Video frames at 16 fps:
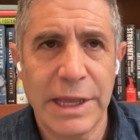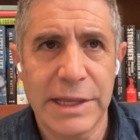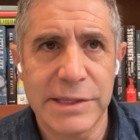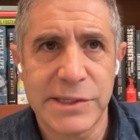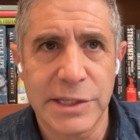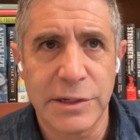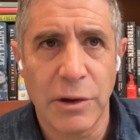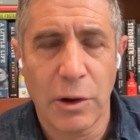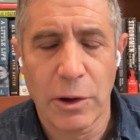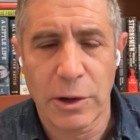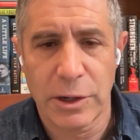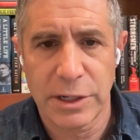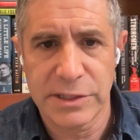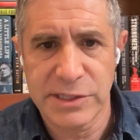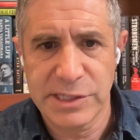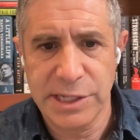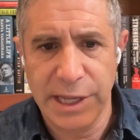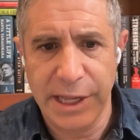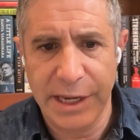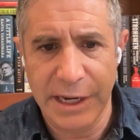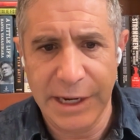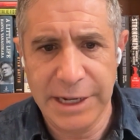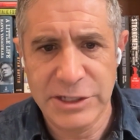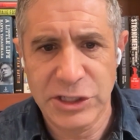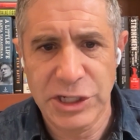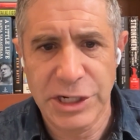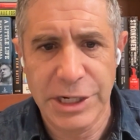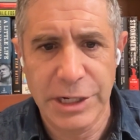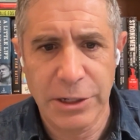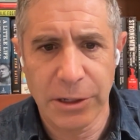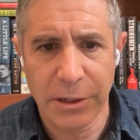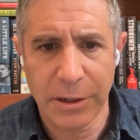as an artist and an
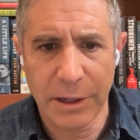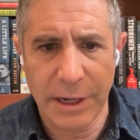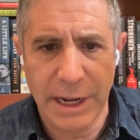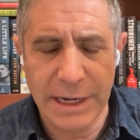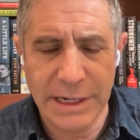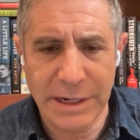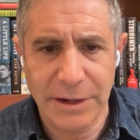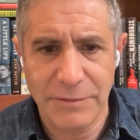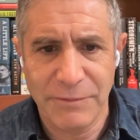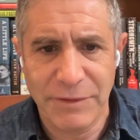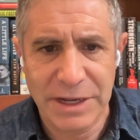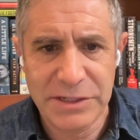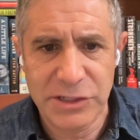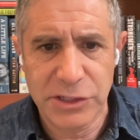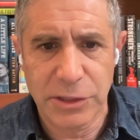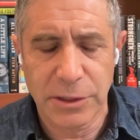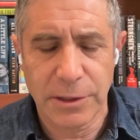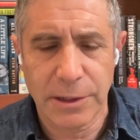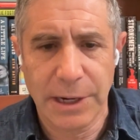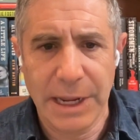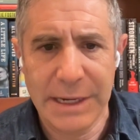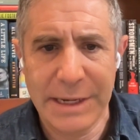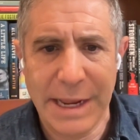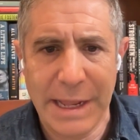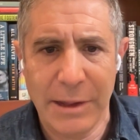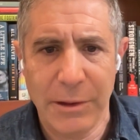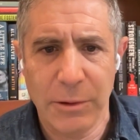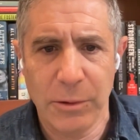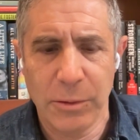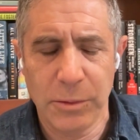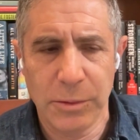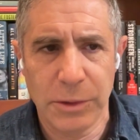engineer and an inventor, and
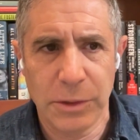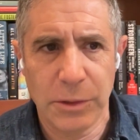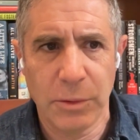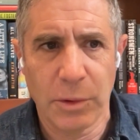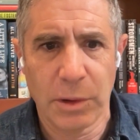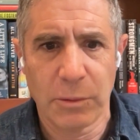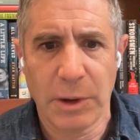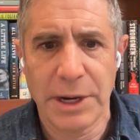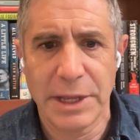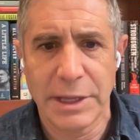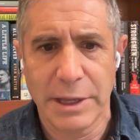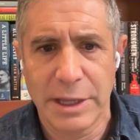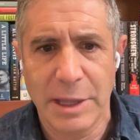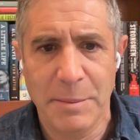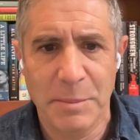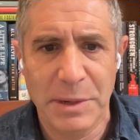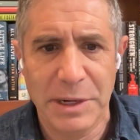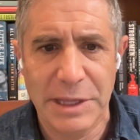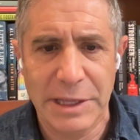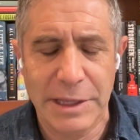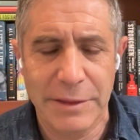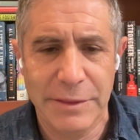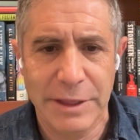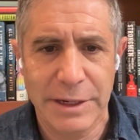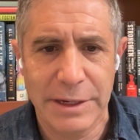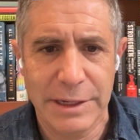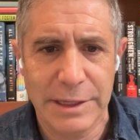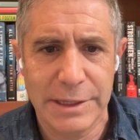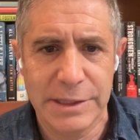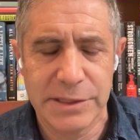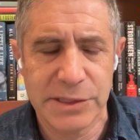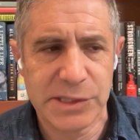now you are running a company that
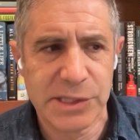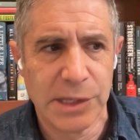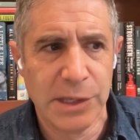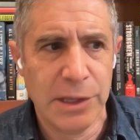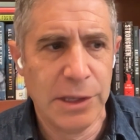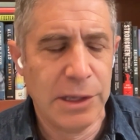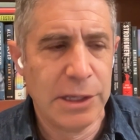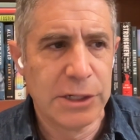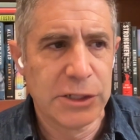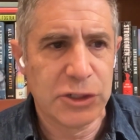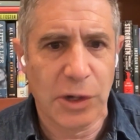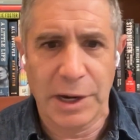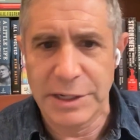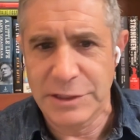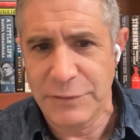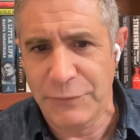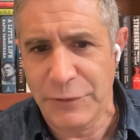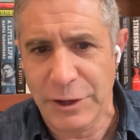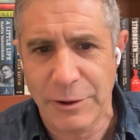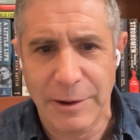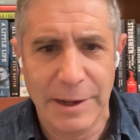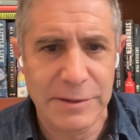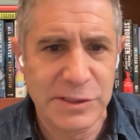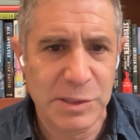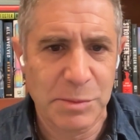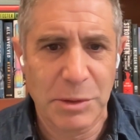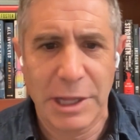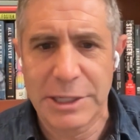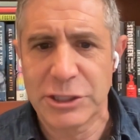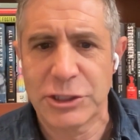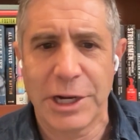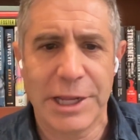is trying to figure out
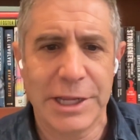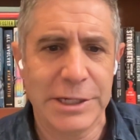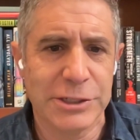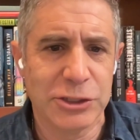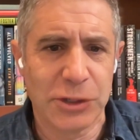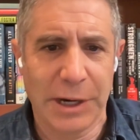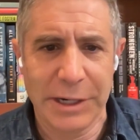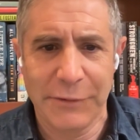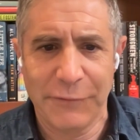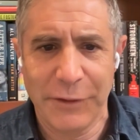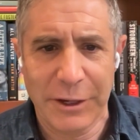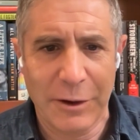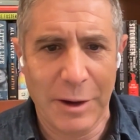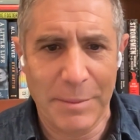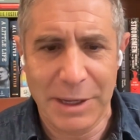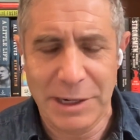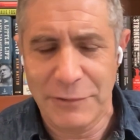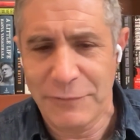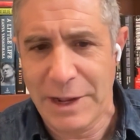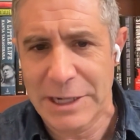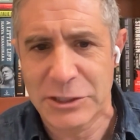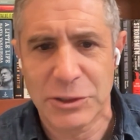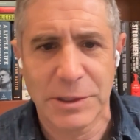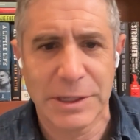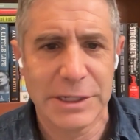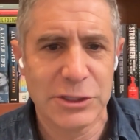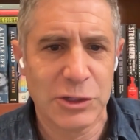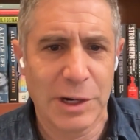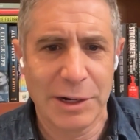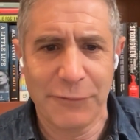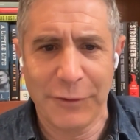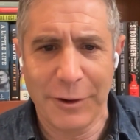supply chain, trying to figure out manufacturing,
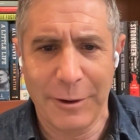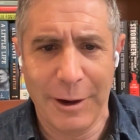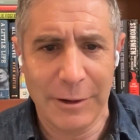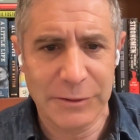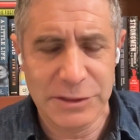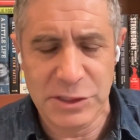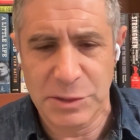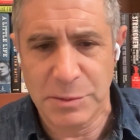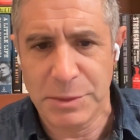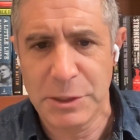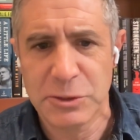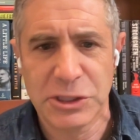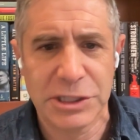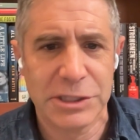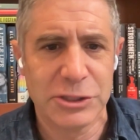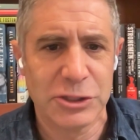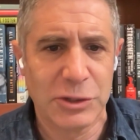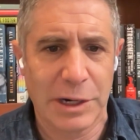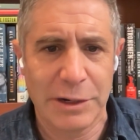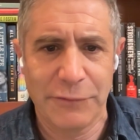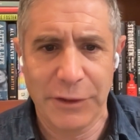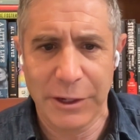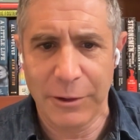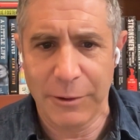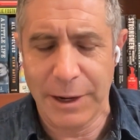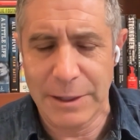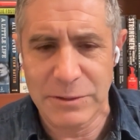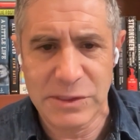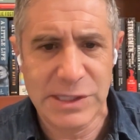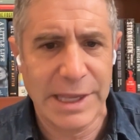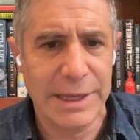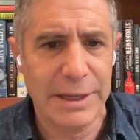trying to figure out distribution, trying to figure
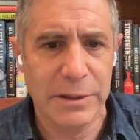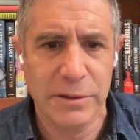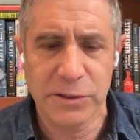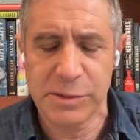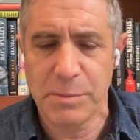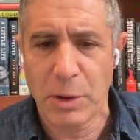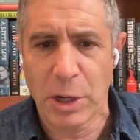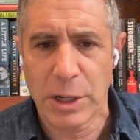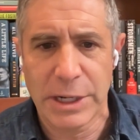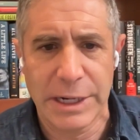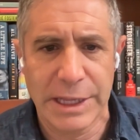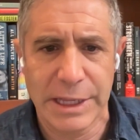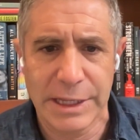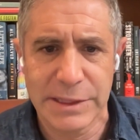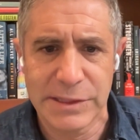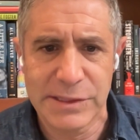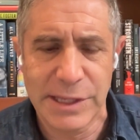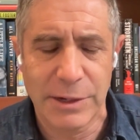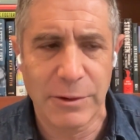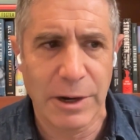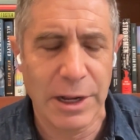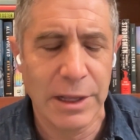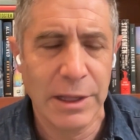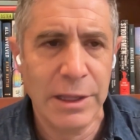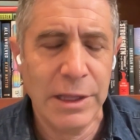out sales, marketing, et cetera.